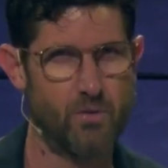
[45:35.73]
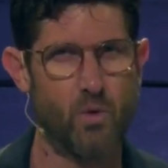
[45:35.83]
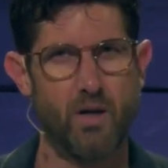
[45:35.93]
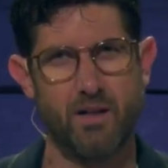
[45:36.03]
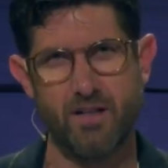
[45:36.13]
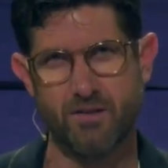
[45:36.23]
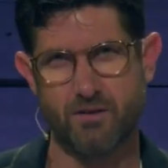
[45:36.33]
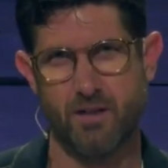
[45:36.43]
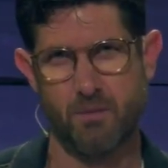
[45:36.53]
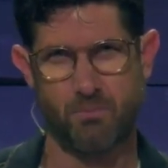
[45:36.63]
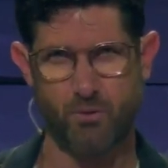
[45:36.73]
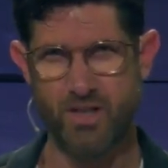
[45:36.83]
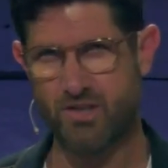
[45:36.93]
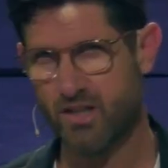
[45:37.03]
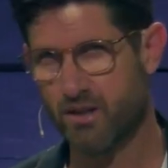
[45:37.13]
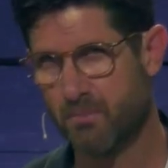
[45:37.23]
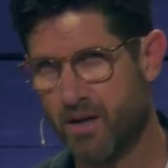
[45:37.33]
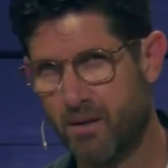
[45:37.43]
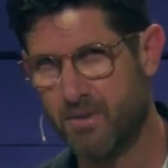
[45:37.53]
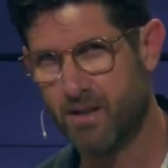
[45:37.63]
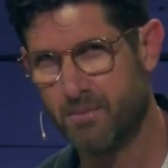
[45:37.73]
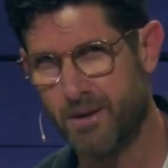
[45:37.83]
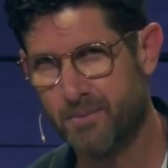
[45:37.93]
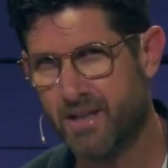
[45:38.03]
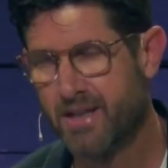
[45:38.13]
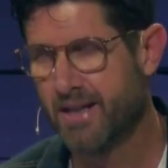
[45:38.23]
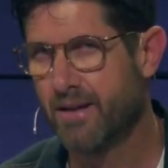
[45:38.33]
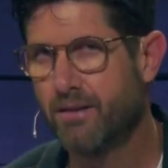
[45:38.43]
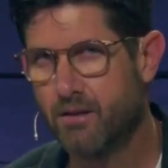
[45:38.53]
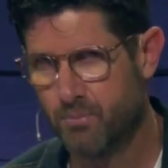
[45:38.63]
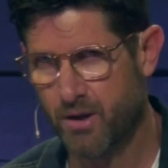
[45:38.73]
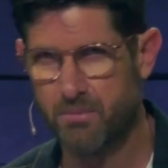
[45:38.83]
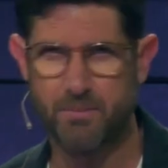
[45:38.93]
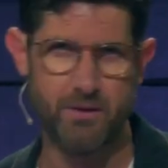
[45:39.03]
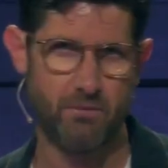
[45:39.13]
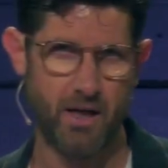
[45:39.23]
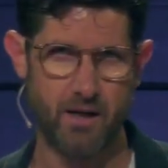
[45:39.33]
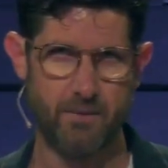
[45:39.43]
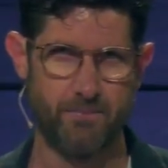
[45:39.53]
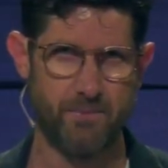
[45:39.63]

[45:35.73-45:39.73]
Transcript: or at least preaching the bare minimum, I think you're probably right.